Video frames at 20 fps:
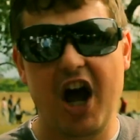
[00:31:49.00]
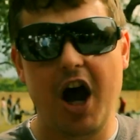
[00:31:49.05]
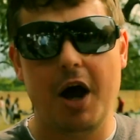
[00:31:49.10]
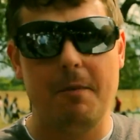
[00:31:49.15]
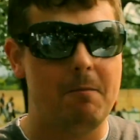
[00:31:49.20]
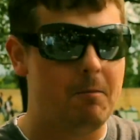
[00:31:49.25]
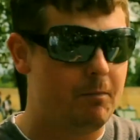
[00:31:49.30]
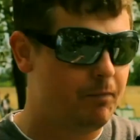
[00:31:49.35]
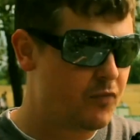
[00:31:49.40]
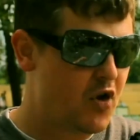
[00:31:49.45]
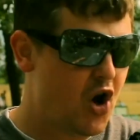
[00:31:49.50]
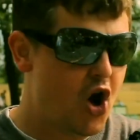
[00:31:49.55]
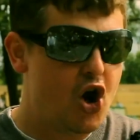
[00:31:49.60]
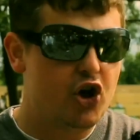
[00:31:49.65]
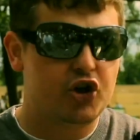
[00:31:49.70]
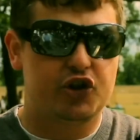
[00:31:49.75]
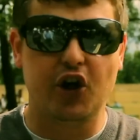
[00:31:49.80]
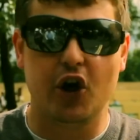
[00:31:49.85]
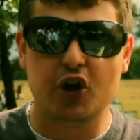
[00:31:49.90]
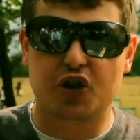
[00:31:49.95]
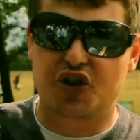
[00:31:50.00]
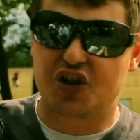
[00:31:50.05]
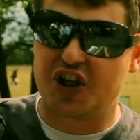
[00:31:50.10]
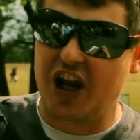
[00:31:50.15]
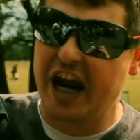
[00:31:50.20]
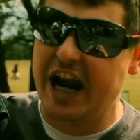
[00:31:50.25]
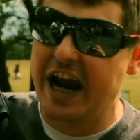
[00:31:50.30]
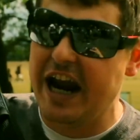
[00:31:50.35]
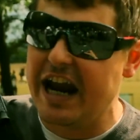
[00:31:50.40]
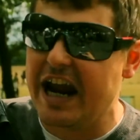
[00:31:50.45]
them to
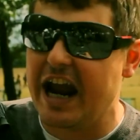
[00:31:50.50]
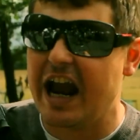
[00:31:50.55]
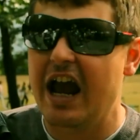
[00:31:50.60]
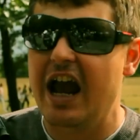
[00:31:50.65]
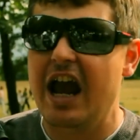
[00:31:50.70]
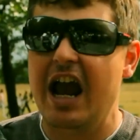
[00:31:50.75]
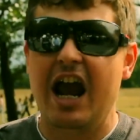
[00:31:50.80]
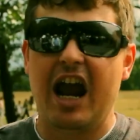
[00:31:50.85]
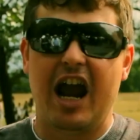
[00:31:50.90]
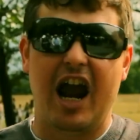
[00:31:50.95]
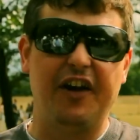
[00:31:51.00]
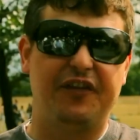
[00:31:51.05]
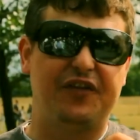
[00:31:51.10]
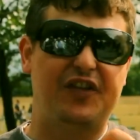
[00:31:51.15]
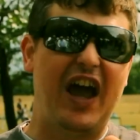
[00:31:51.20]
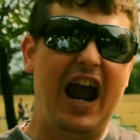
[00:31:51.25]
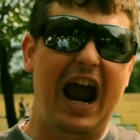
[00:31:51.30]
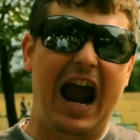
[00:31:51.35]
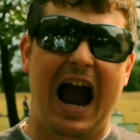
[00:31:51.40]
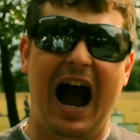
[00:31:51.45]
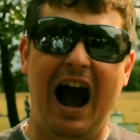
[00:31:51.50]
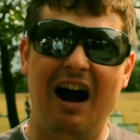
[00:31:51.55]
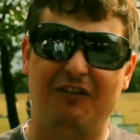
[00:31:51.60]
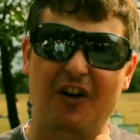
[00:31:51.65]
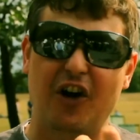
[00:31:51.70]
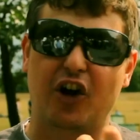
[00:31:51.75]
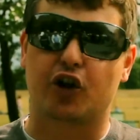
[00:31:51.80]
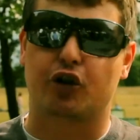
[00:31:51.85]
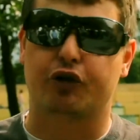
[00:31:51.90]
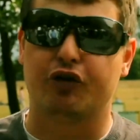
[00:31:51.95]
see if they have
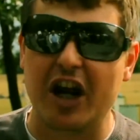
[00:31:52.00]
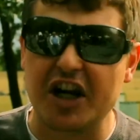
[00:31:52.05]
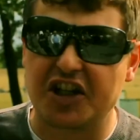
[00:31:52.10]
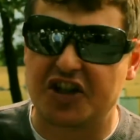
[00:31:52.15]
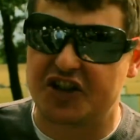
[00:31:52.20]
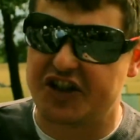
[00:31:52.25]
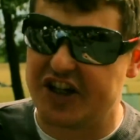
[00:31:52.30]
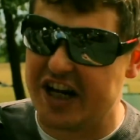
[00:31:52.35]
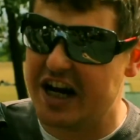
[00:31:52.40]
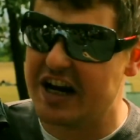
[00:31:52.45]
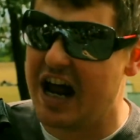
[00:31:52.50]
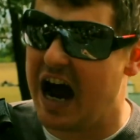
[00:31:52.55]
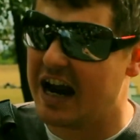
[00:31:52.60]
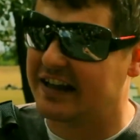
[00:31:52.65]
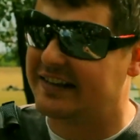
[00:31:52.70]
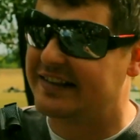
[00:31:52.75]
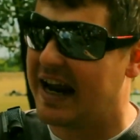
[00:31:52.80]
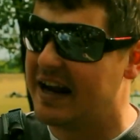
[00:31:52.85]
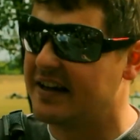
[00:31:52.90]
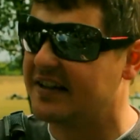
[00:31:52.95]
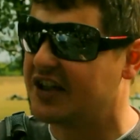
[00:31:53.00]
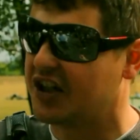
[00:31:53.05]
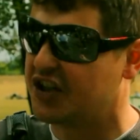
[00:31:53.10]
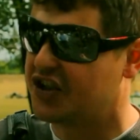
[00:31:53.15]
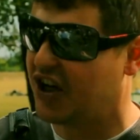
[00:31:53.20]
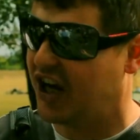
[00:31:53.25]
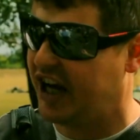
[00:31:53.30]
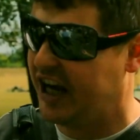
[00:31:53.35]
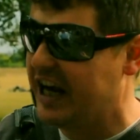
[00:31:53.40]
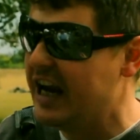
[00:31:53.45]
a Christian
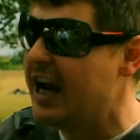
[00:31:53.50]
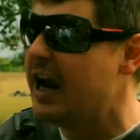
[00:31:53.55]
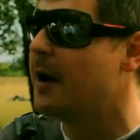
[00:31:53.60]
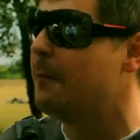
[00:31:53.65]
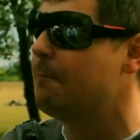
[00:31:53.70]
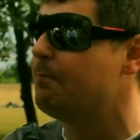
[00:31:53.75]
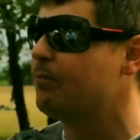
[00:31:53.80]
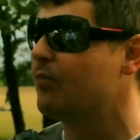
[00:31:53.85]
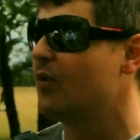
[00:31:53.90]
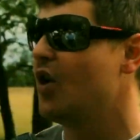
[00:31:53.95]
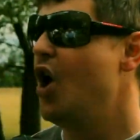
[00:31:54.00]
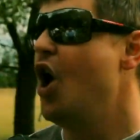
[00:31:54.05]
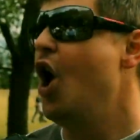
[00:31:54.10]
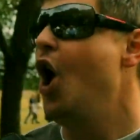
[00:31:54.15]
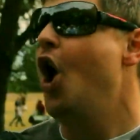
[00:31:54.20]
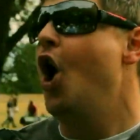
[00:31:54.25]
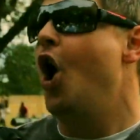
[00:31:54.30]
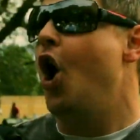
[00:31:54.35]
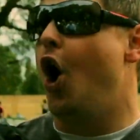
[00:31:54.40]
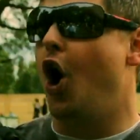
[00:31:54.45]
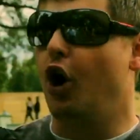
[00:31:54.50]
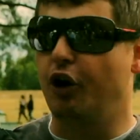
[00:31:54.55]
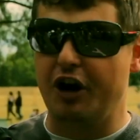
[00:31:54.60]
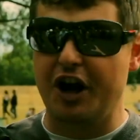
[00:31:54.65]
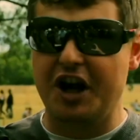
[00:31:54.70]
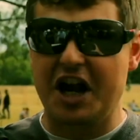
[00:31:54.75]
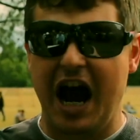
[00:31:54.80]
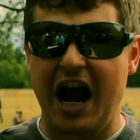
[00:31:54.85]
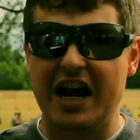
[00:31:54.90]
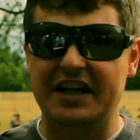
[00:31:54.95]
identity or
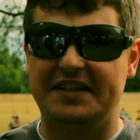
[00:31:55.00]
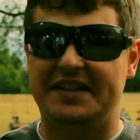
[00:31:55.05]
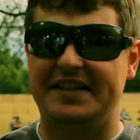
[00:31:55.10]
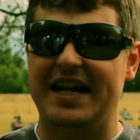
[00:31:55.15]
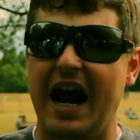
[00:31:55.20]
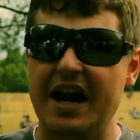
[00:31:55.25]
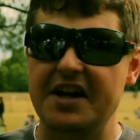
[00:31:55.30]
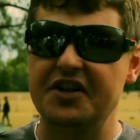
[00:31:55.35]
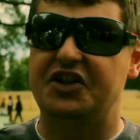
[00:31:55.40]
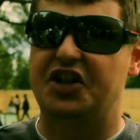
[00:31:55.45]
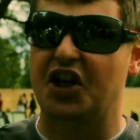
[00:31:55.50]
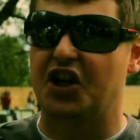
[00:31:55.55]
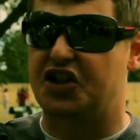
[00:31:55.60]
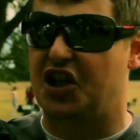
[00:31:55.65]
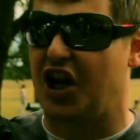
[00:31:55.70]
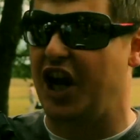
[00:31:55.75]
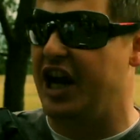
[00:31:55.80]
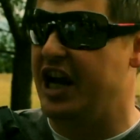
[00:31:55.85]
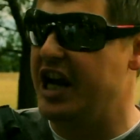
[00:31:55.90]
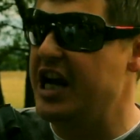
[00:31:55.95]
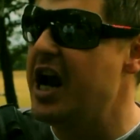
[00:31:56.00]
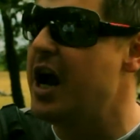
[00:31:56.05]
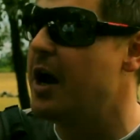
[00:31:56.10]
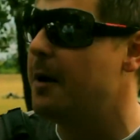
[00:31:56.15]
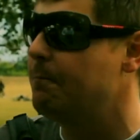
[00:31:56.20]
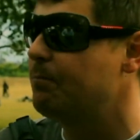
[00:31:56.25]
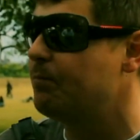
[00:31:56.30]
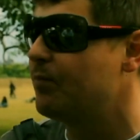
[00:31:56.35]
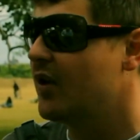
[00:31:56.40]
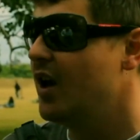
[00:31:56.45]
an identity
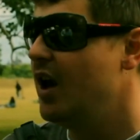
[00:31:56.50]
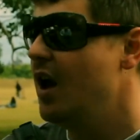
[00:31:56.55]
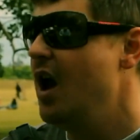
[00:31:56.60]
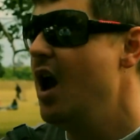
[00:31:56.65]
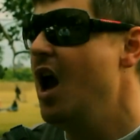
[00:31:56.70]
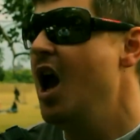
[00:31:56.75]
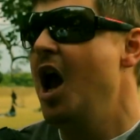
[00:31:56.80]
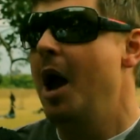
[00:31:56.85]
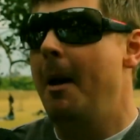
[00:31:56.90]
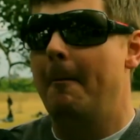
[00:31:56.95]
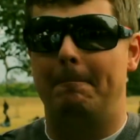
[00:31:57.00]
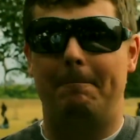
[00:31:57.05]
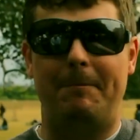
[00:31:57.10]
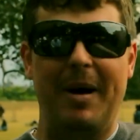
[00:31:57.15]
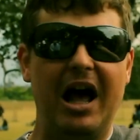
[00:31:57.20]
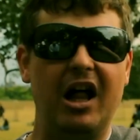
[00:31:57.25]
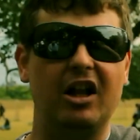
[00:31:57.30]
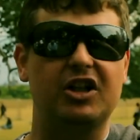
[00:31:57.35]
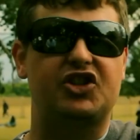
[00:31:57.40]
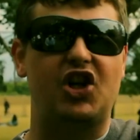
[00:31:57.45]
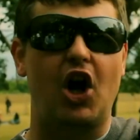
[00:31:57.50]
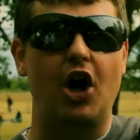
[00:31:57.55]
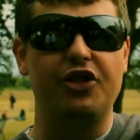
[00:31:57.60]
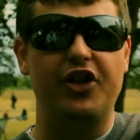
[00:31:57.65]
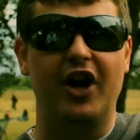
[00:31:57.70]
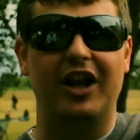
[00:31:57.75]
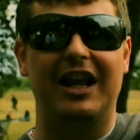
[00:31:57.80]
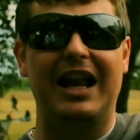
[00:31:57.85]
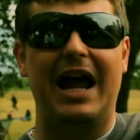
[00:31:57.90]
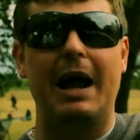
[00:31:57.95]
built on
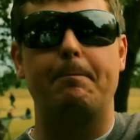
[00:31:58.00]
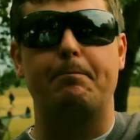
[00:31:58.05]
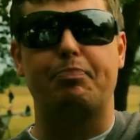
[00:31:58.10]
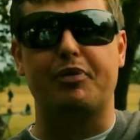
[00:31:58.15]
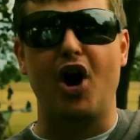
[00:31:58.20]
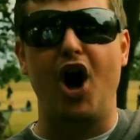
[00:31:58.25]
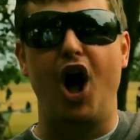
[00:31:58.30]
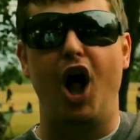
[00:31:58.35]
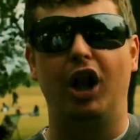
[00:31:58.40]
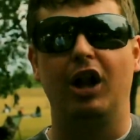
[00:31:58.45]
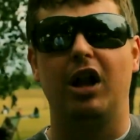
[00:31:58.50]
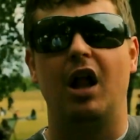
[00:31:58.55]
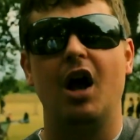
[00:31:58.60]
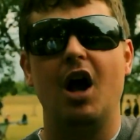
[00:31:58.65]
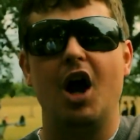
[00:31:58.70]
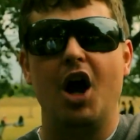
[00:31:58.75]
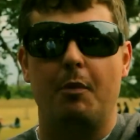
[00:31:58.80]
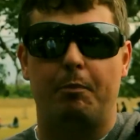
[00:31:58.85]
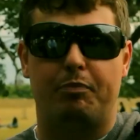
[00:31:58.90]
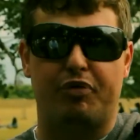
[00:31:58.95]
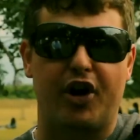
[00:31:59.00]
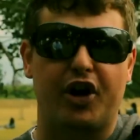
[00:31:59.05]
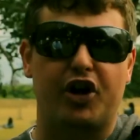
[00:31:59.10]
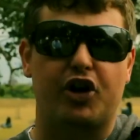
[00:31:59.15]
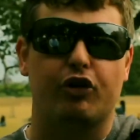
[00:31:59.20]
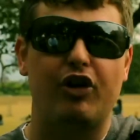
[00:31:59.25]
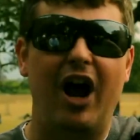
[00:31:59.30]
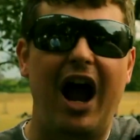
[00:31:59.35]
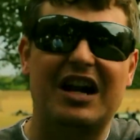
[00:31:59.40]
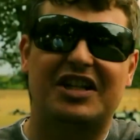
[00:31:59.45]
the liberal,
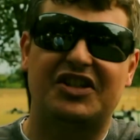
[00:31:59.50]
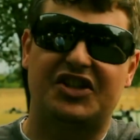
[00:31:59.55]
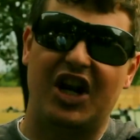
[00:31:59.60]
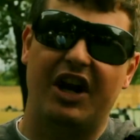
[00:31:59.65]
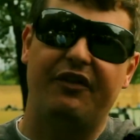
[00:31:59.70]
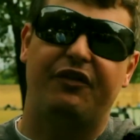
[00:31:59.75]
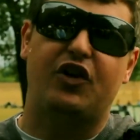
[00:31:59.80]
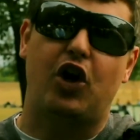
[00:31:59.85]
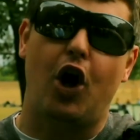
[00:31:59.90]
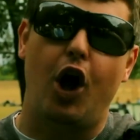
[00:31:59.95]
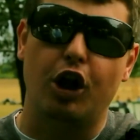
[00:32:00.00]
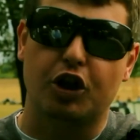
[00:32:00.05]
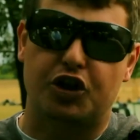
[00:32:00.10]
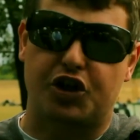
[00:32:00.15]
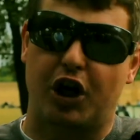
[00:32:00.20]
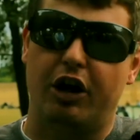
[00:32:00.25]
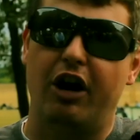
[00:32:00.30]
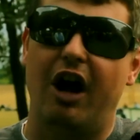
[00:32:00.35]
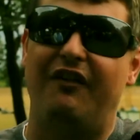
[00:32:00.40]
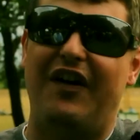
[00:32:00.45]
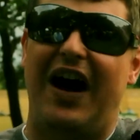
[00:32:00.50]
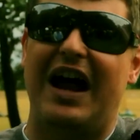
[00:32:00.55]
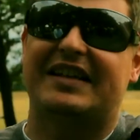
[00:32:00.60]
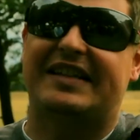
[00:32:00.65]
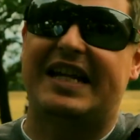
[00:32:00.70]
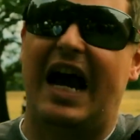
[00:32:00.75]
progressive culture of our